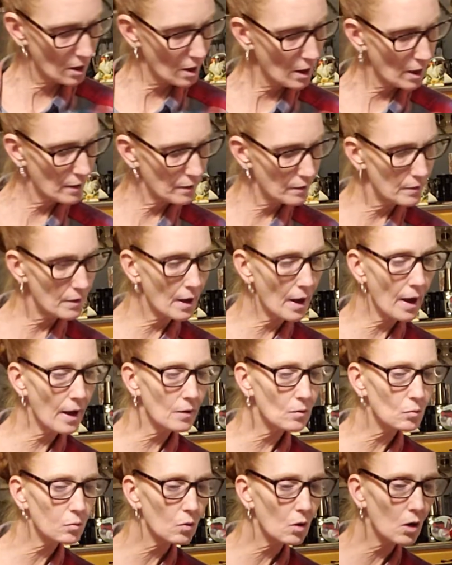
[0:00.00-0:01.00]
And
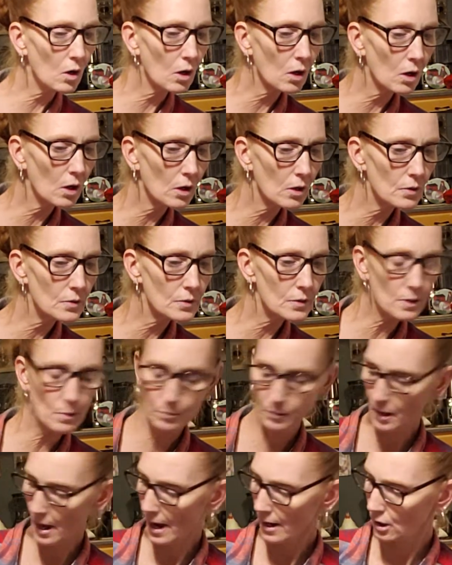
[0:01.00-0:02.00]
that was the
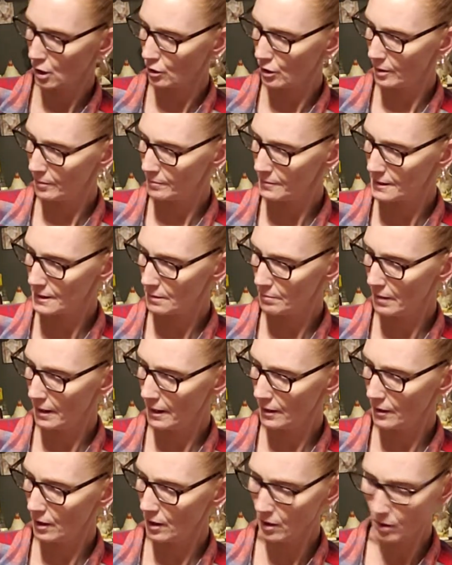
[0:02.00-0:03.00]
black creme
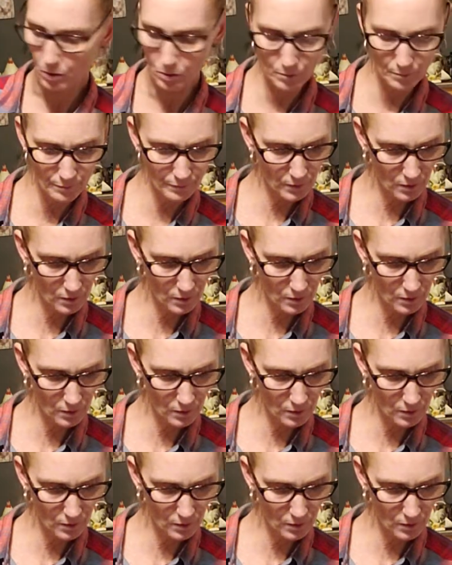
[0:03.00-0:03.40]
tomato.